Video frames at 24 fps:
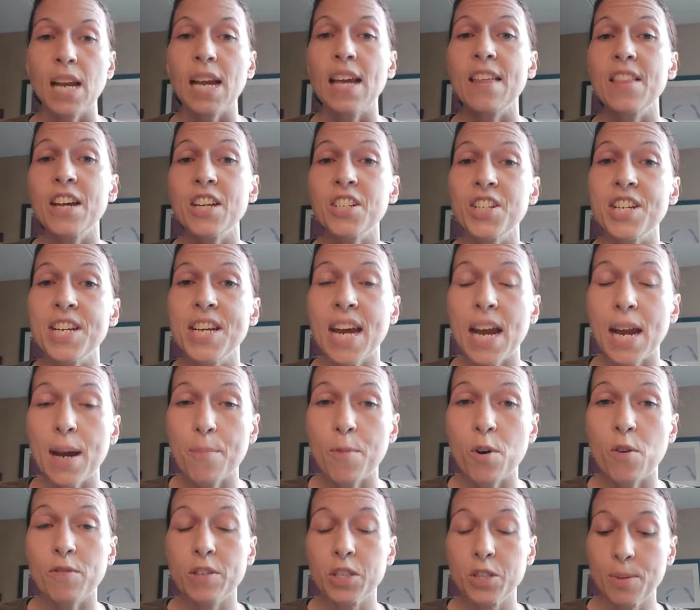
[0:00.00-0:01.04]
And then she
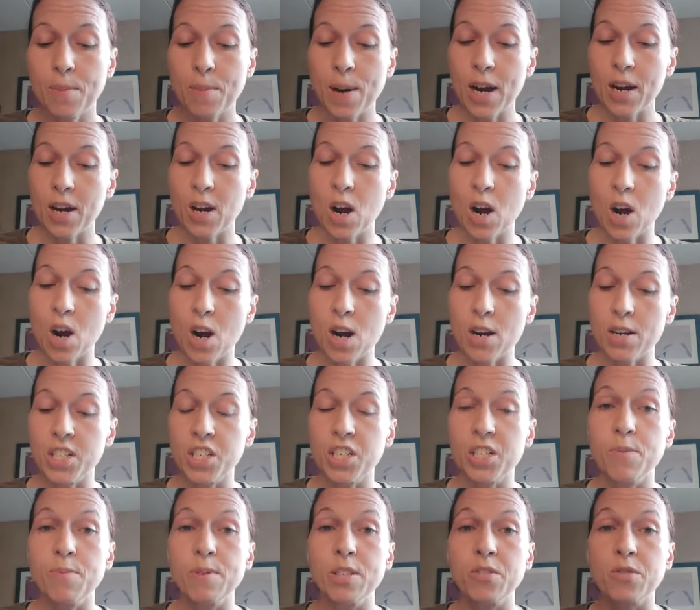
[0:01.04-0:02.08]
came over to my car
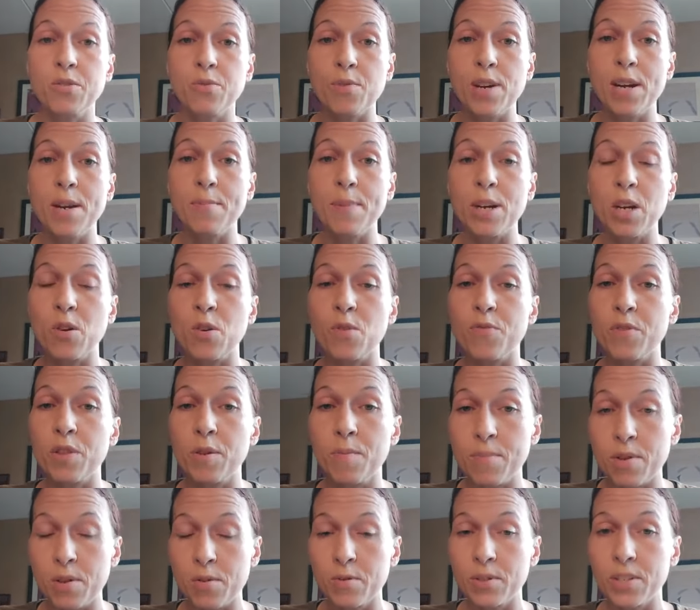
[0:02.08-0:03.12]
and she was screaming over
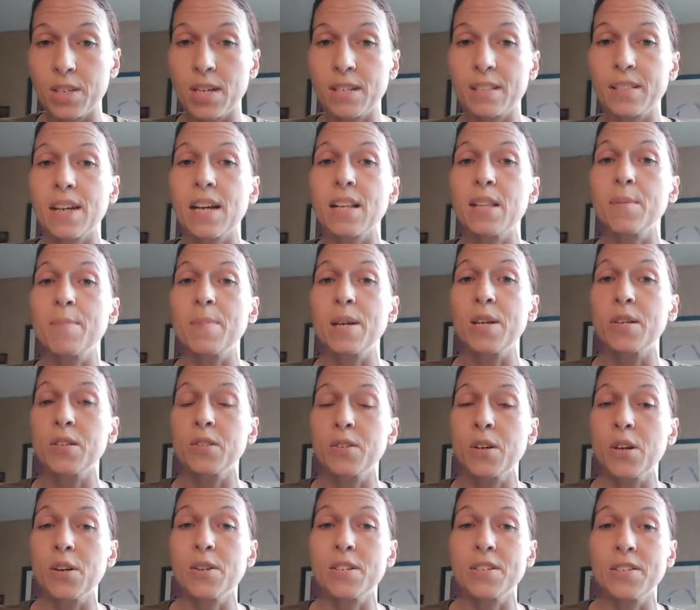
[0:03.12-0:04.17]
the music, telling me to
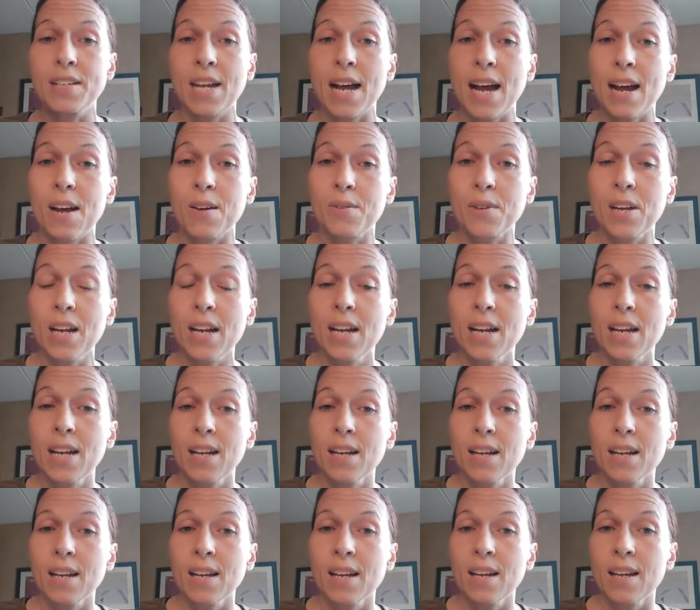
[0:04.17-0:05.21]
turn it down.
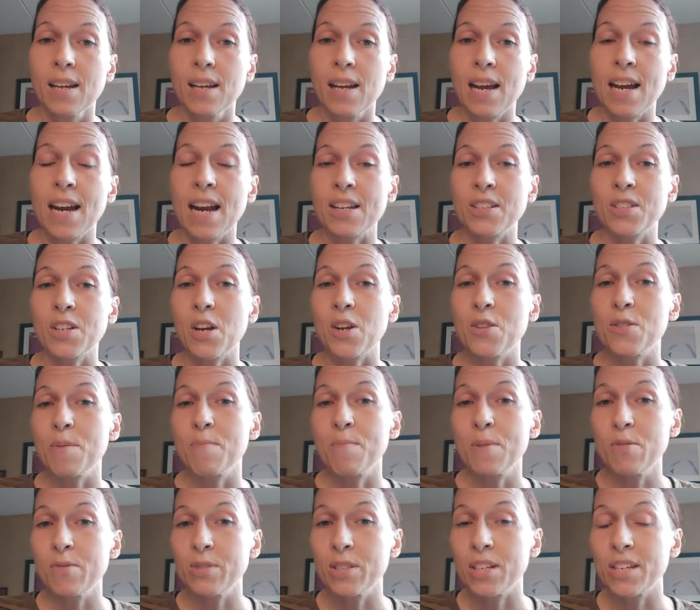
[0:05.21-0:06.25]
And I turned the
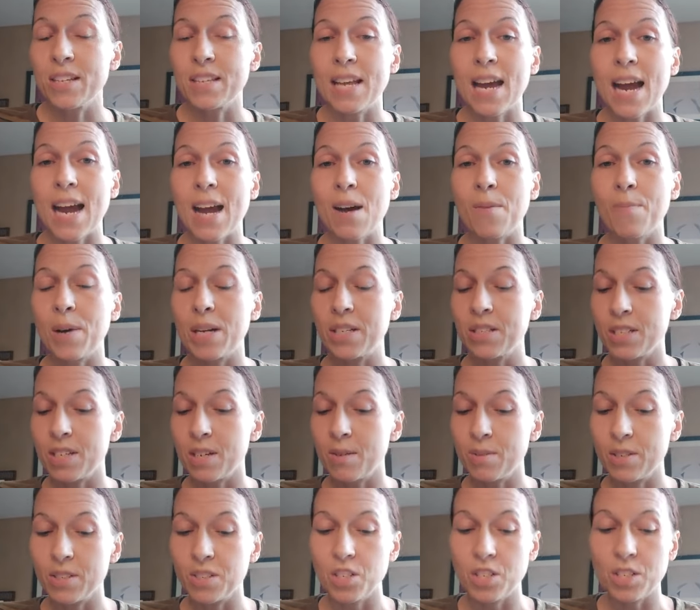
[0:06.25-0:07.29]
music down, but
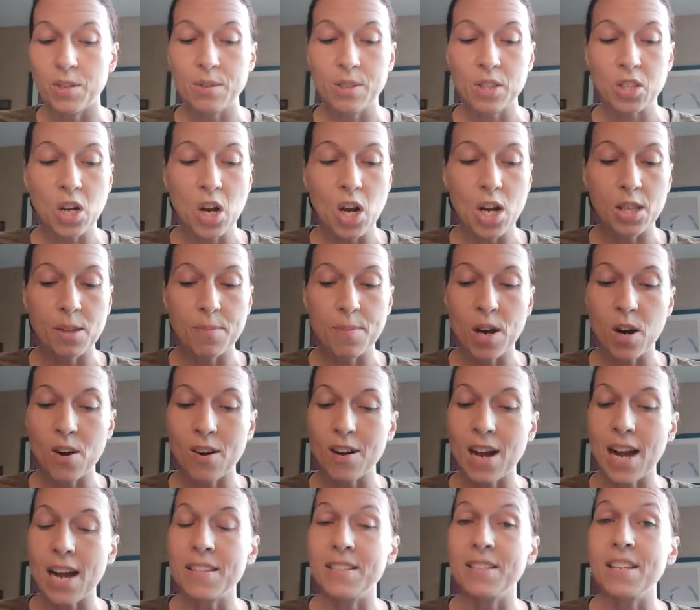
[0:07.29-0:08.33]
she was she was calling me
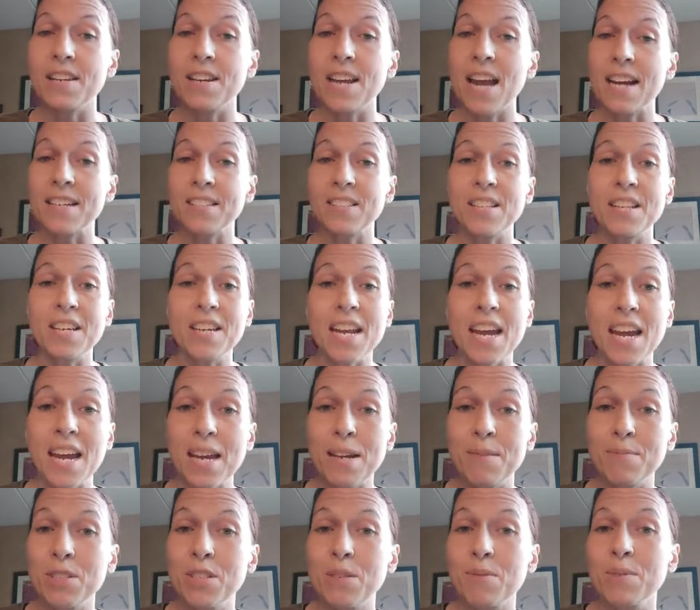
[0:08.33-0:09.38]
all kinds of nasty
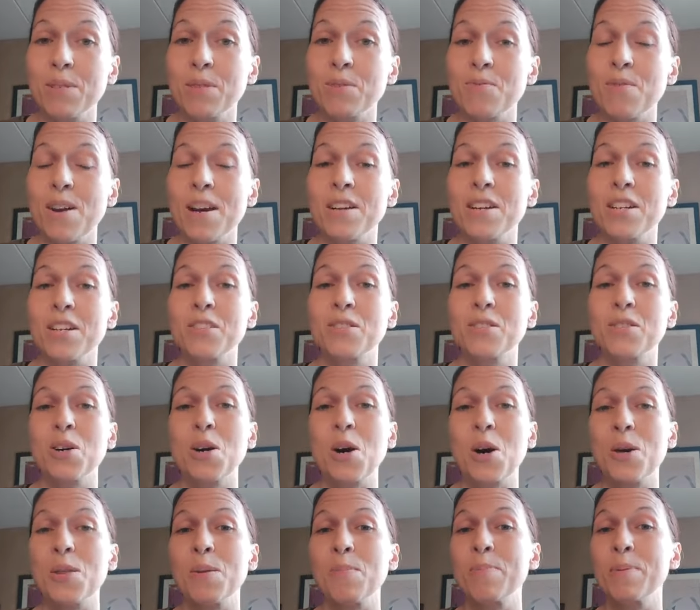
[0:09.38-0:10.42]
names. She was threatening to
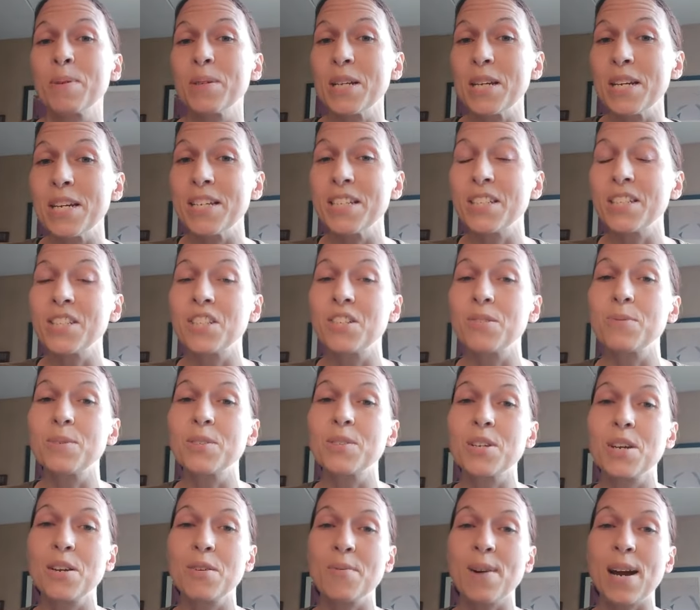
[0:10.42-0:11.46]
call the police. She
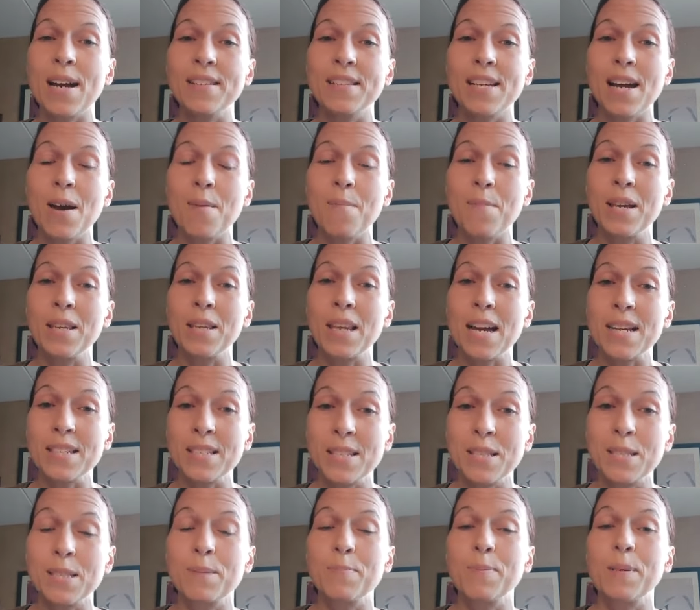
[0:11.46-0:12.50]
was going to write down my
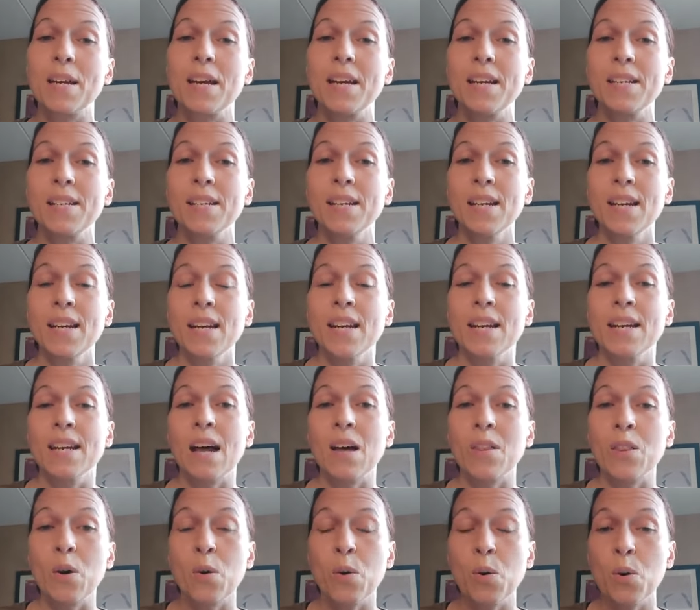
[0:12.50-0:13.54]
license plate.
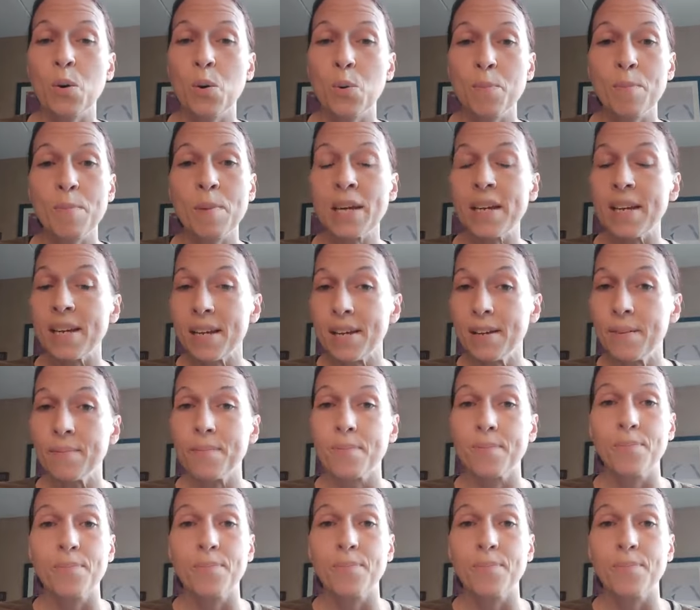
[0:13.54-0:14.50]
Now the old me